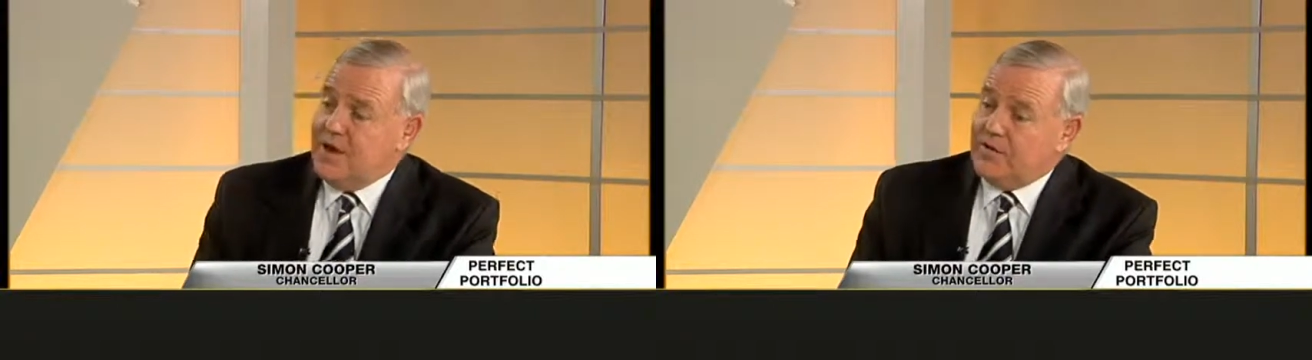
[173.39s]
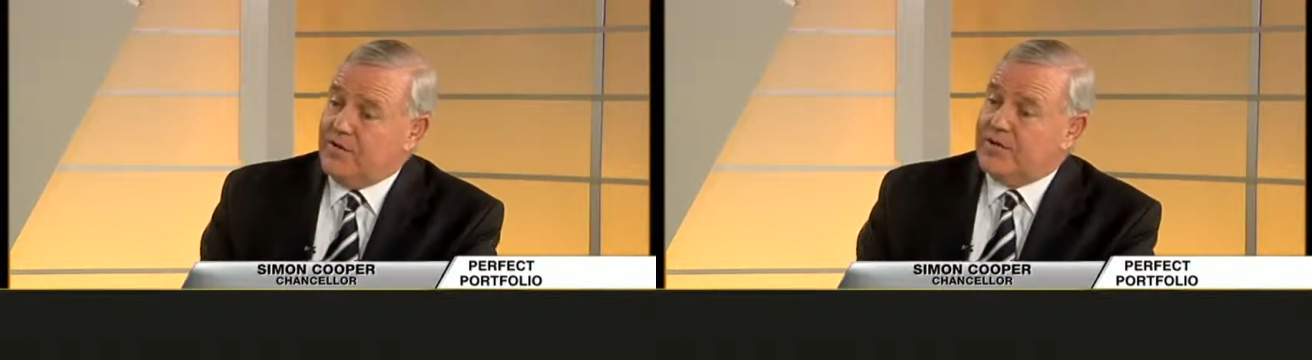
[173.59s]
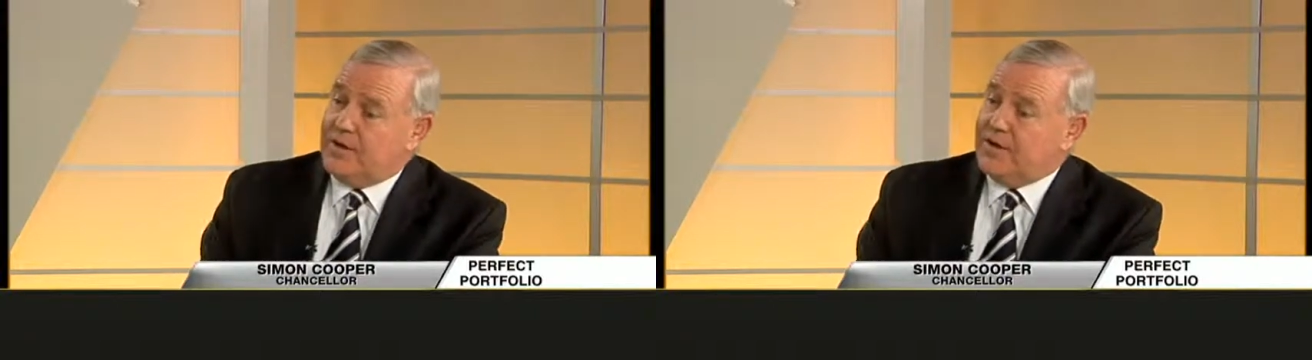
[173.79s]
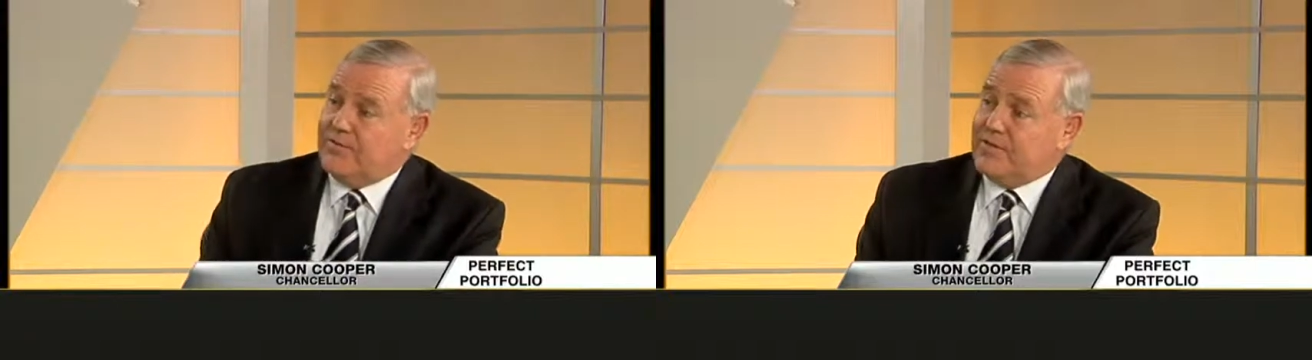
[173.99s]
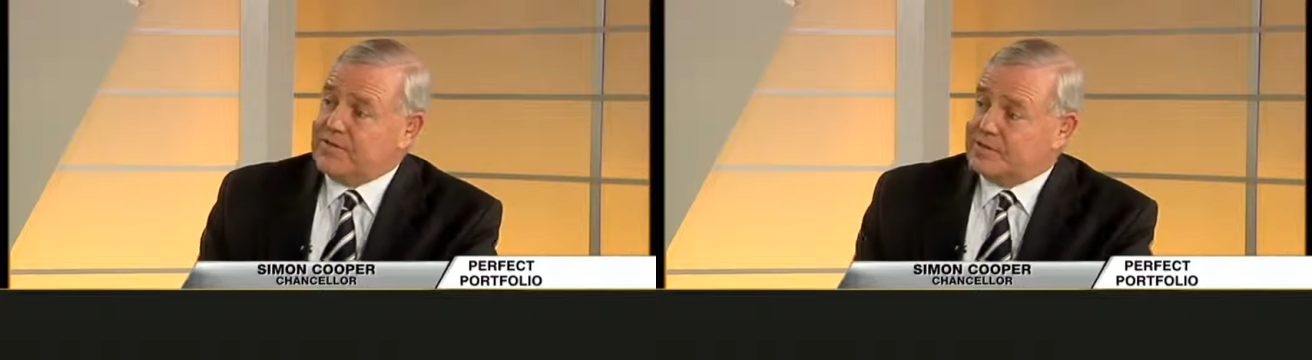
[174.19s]
not only
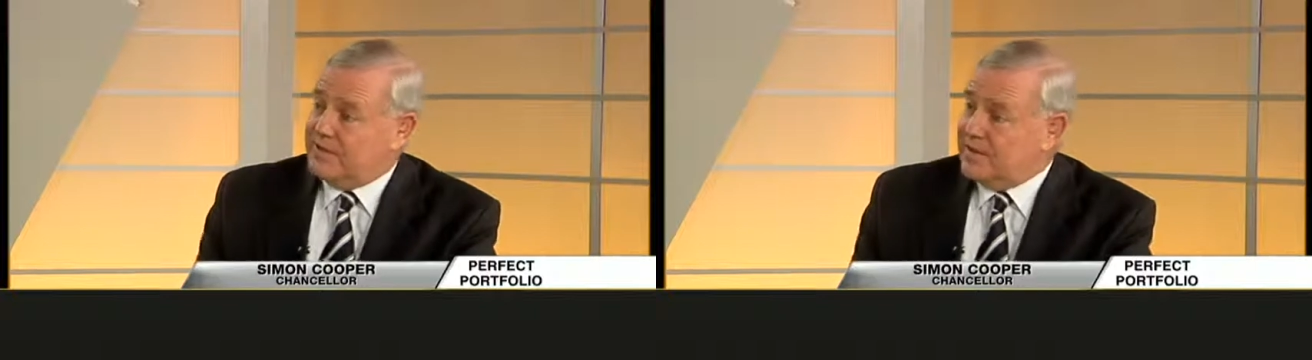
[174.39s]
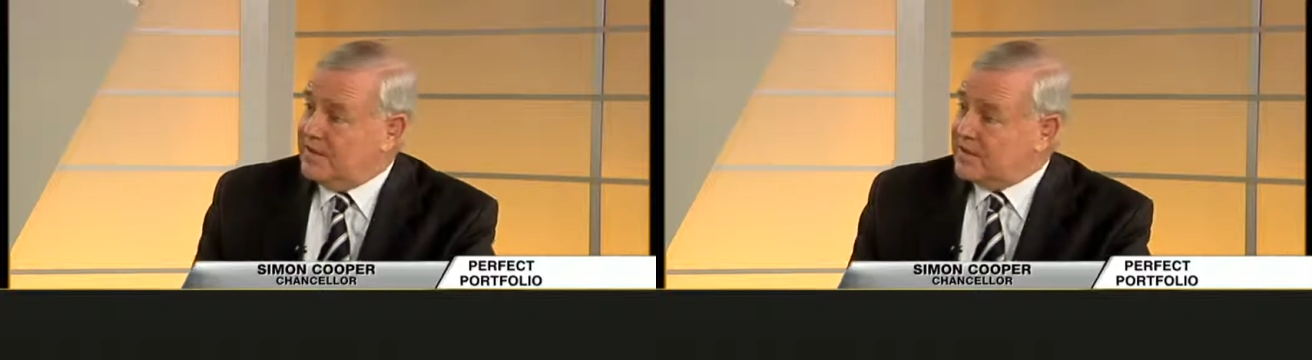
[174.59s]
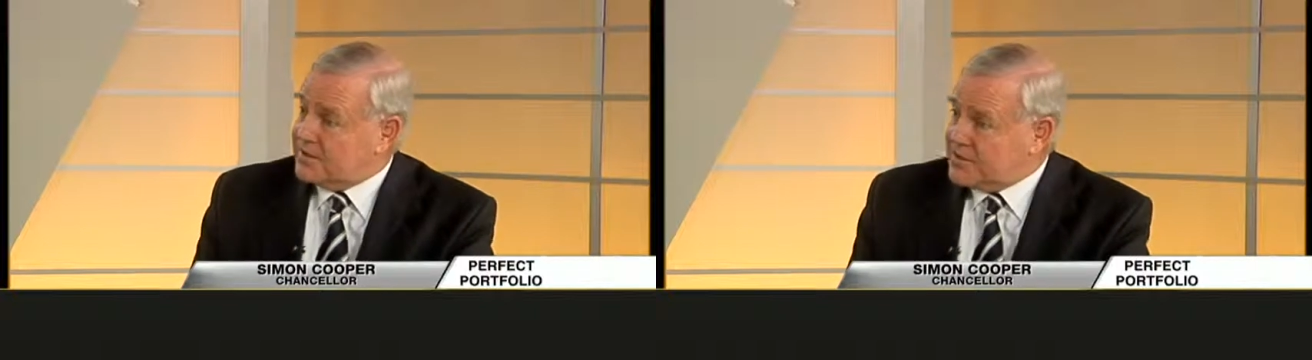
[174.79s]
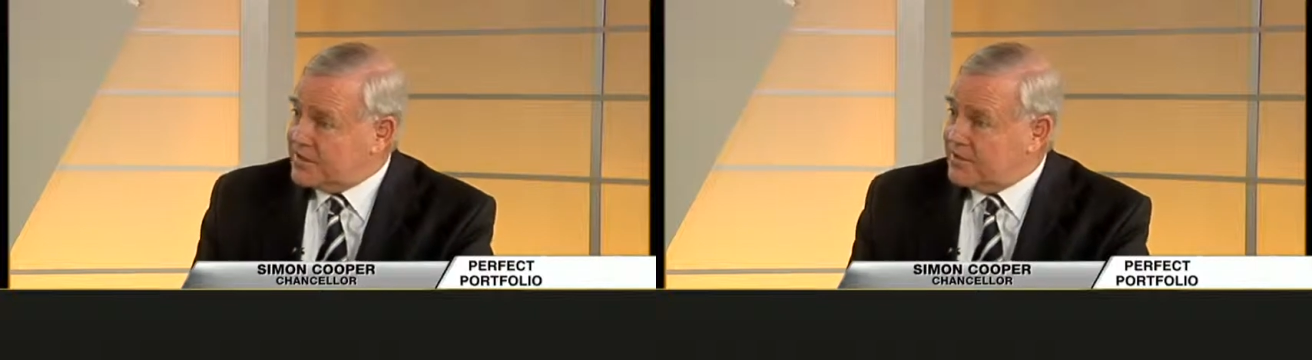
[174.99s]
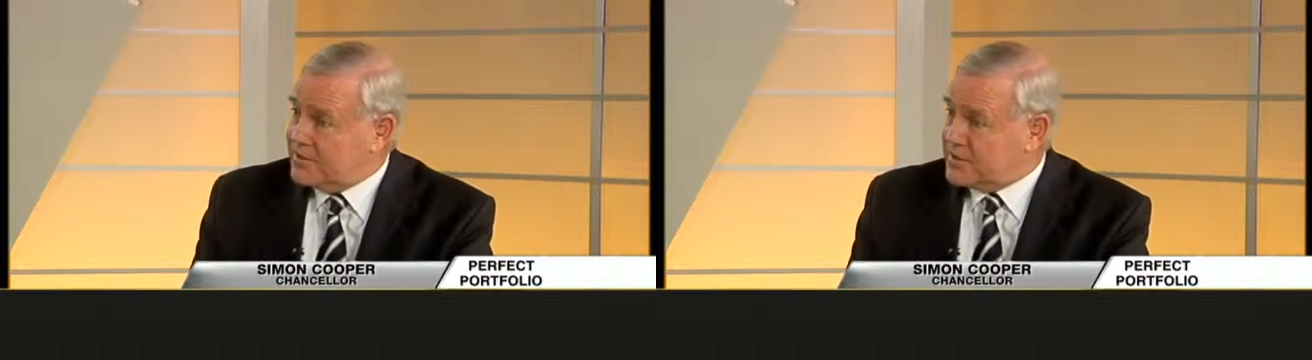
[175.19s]
investor
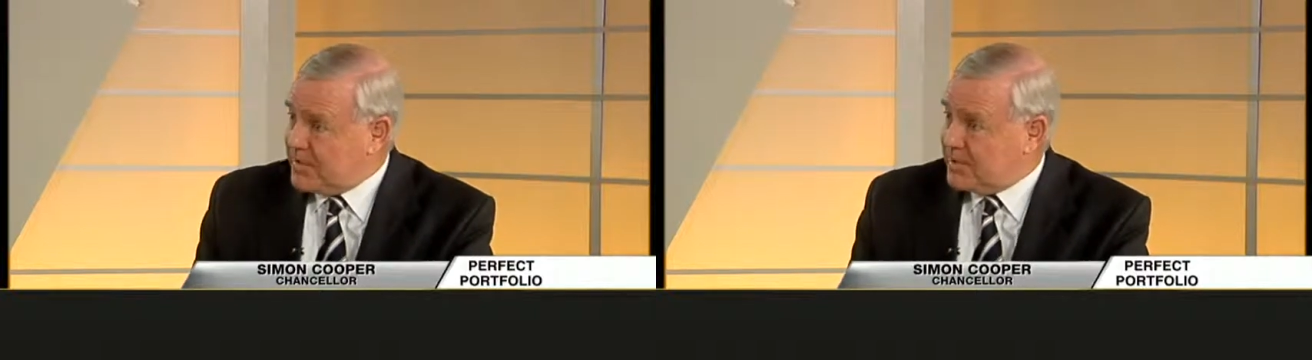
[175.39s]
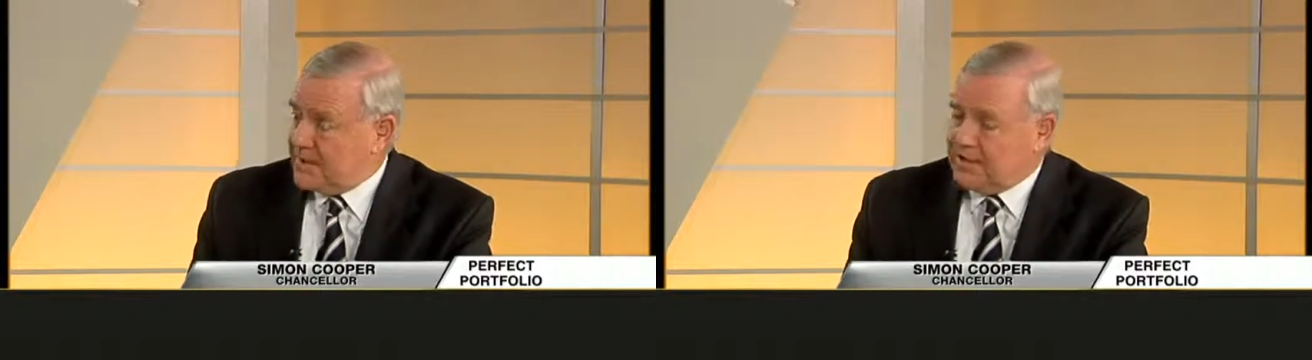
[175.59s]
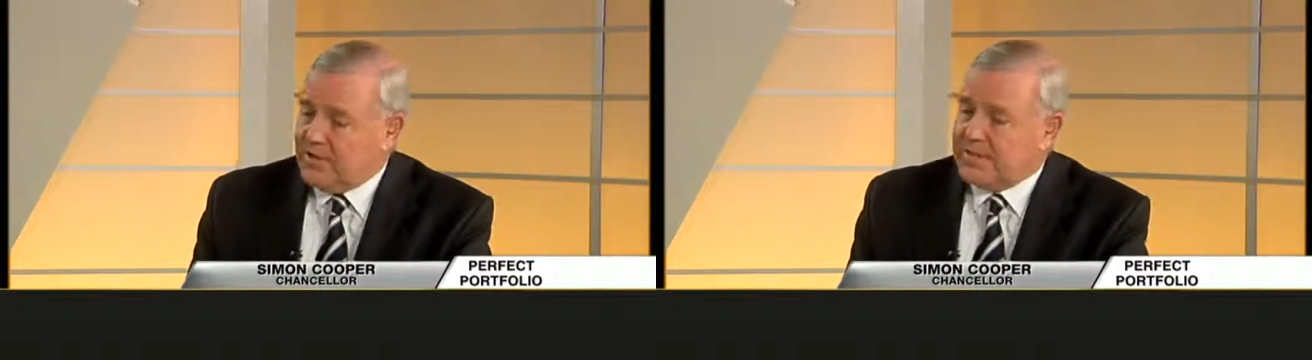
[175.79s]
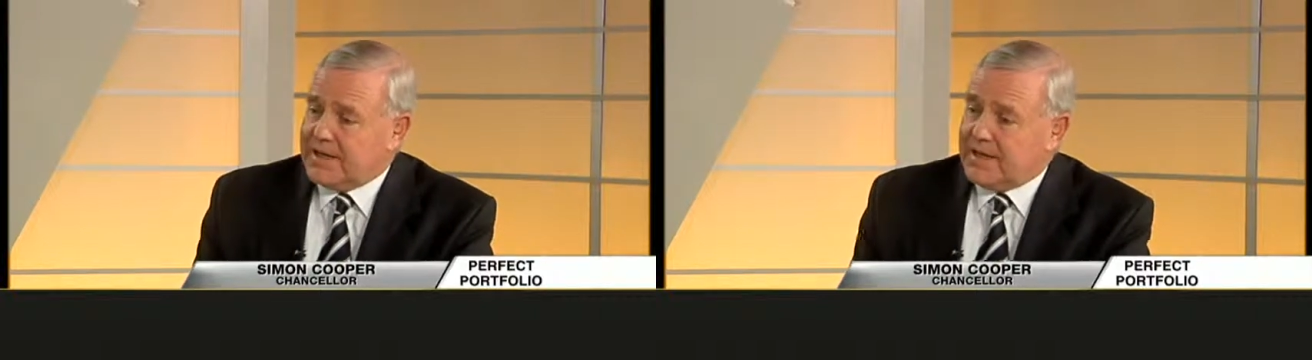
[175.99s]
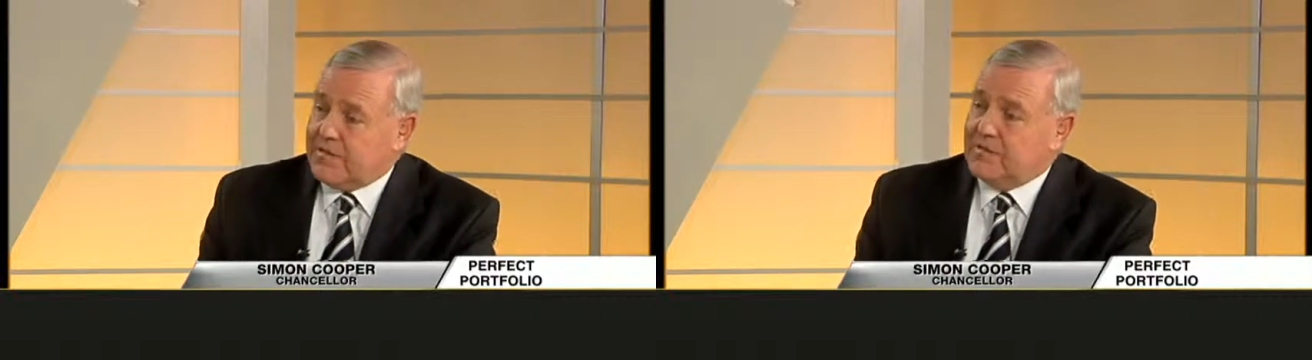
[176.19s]
concerns about the economic
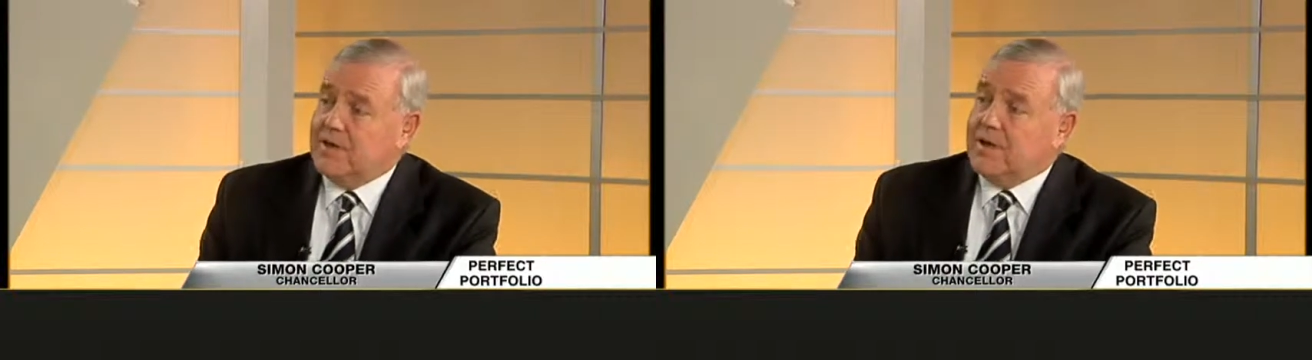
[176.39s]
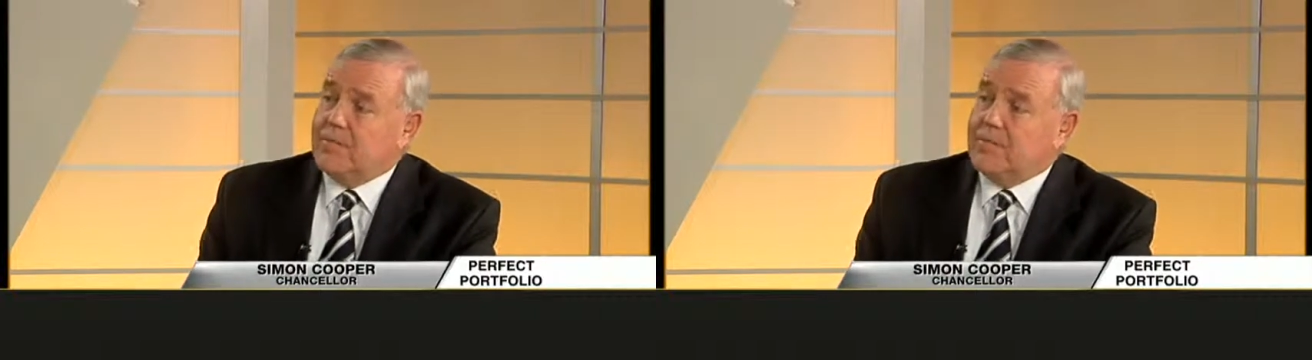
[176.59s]
outlook,